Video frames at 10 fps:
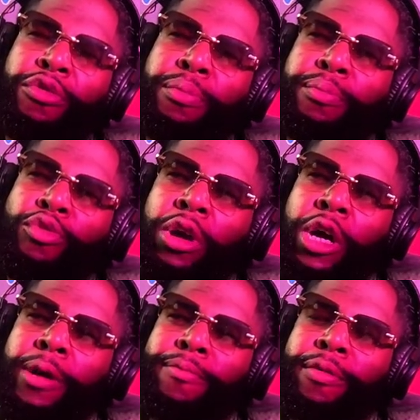Yeah, a
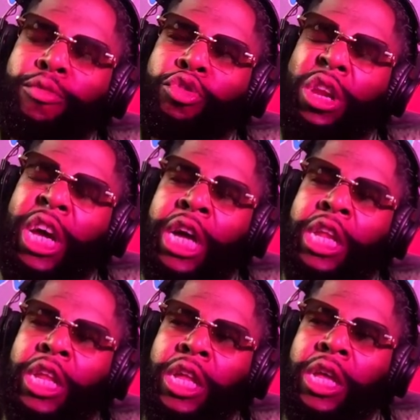producer from
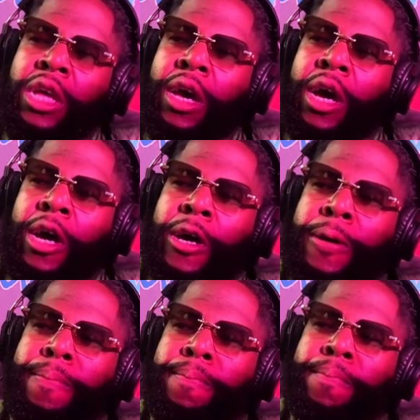Trinidad.